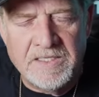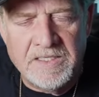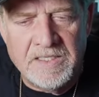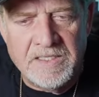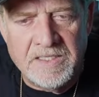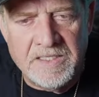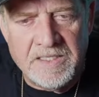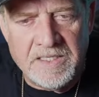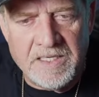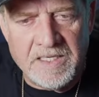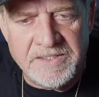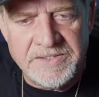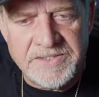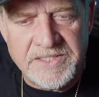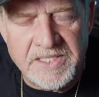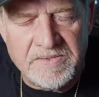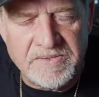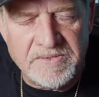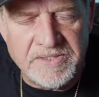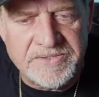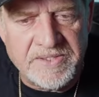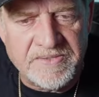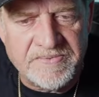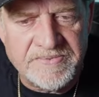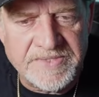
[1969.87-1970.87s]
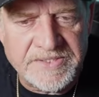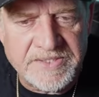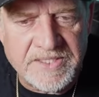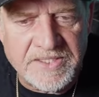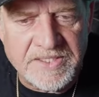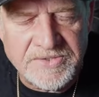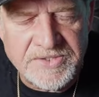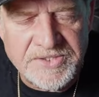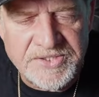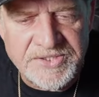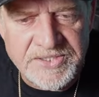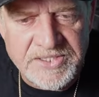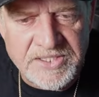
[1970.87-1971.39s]
Our Secret Service can
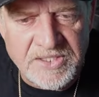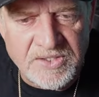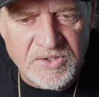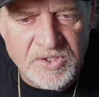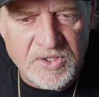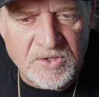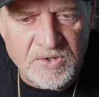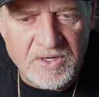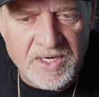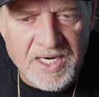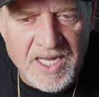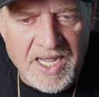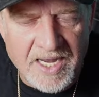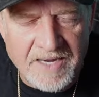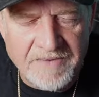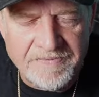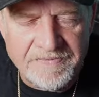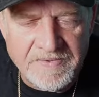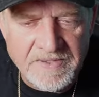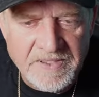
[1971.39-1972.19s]
steal your life,